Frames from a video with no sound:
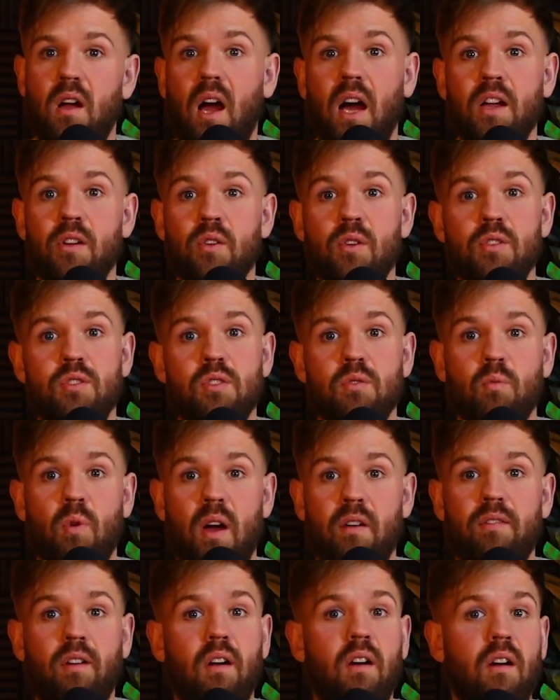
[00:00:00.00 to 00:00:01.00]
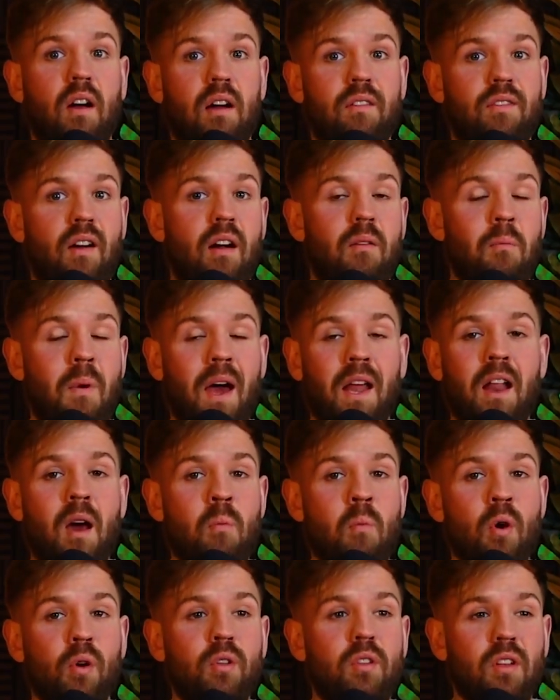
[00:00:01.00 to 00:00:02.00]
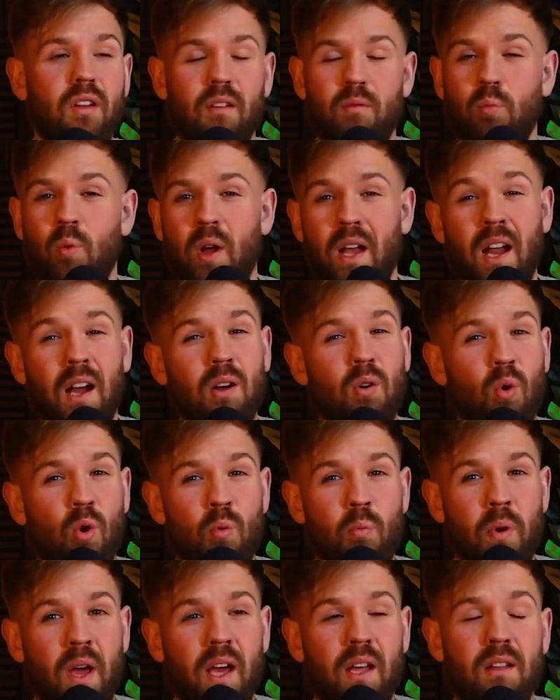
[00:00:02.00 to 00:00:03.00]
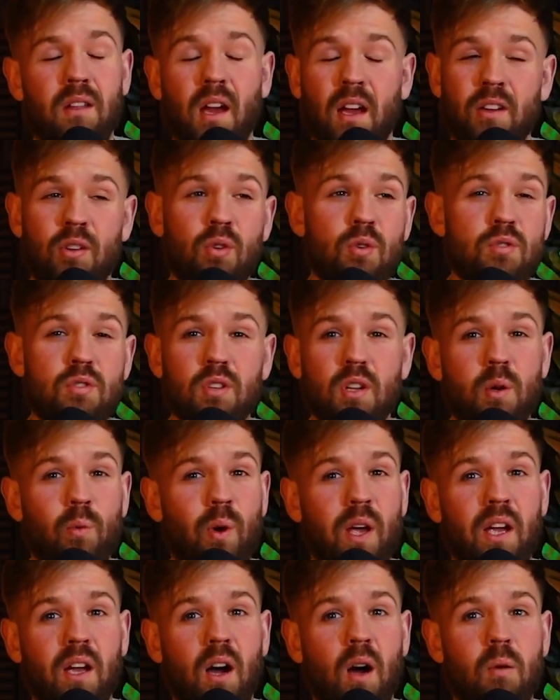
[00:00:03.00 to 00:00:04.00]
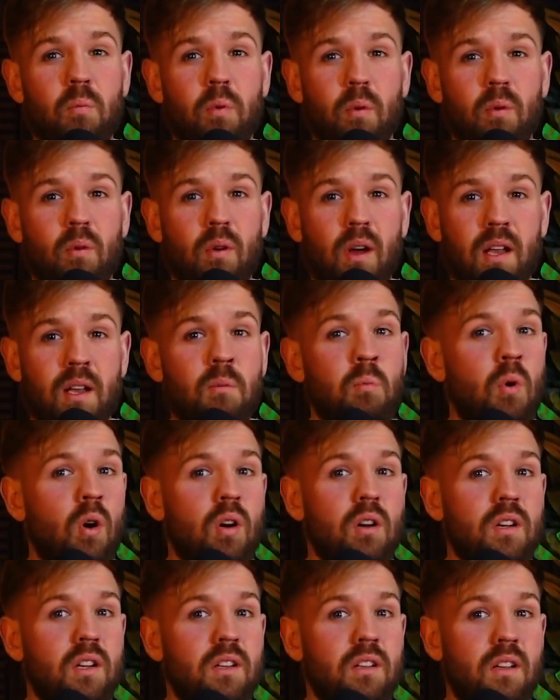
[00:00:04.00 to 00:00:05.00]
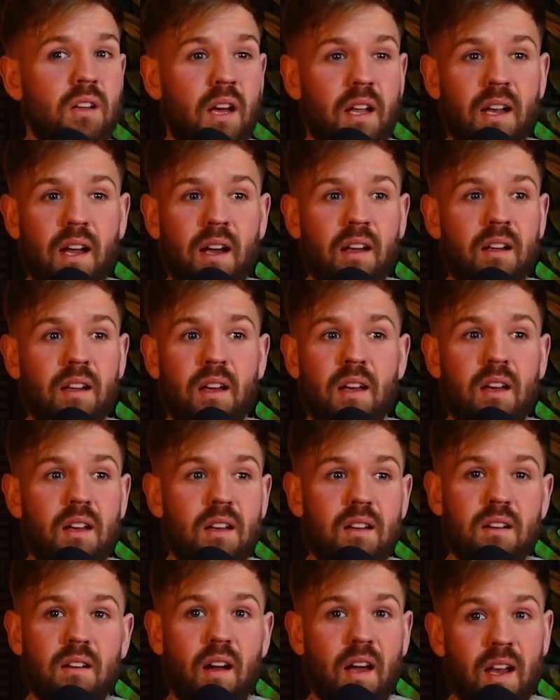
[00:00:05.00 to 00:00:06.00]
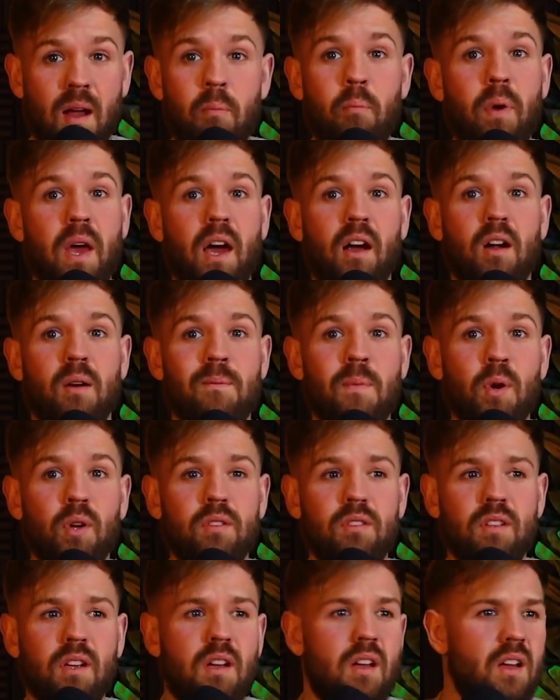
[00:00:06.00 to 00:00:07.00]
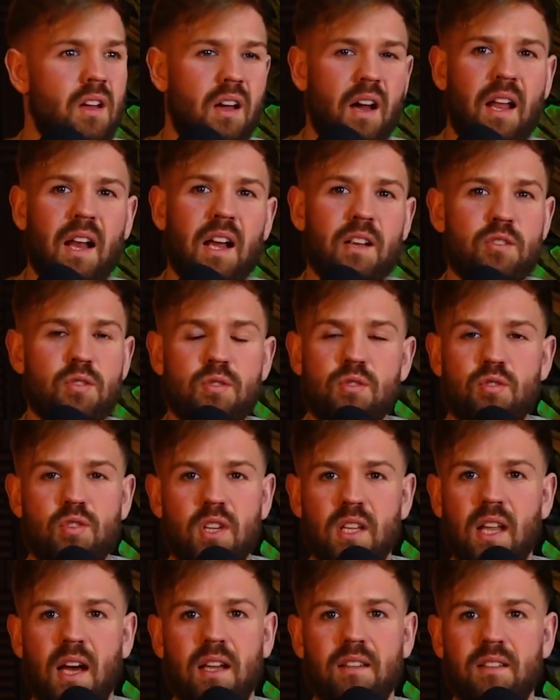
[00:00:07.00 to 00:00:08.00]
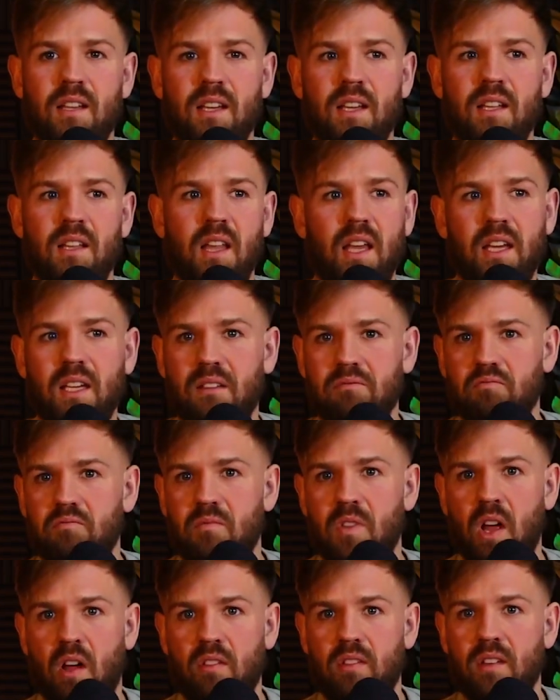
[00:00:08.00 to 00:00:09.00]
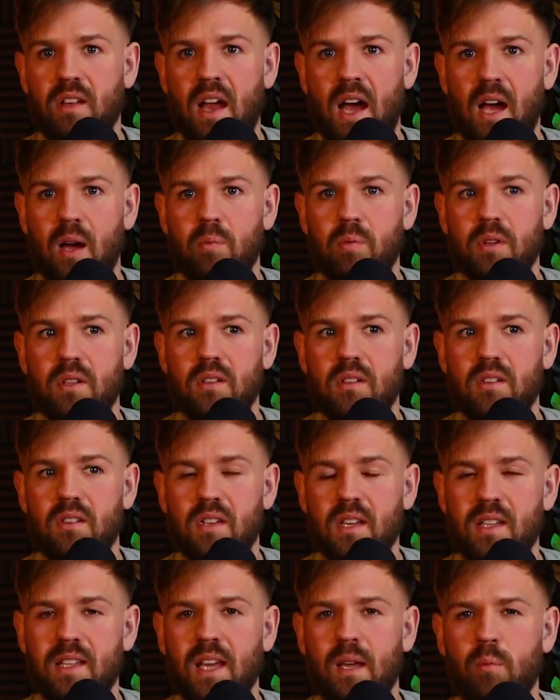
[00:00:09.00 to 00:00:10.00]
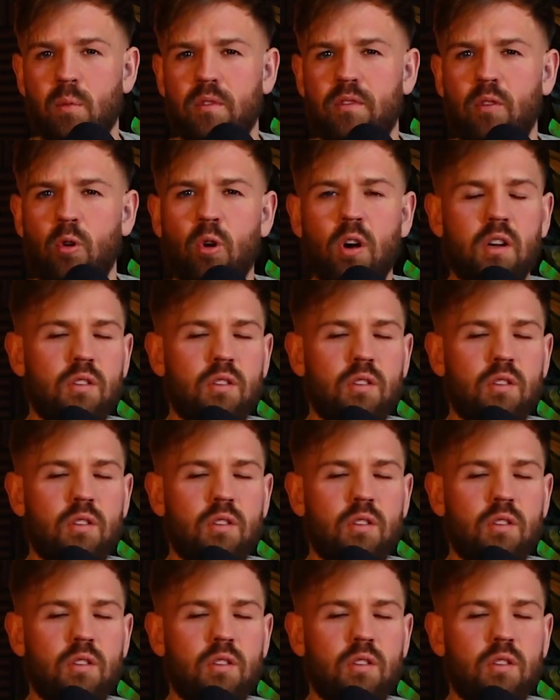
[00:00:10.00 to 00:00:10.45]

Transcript: I usually, if I'm in a mood, when I go to bed, I usually wake up in the morning in a better mood, and I just treat that day like nothing happened the day before.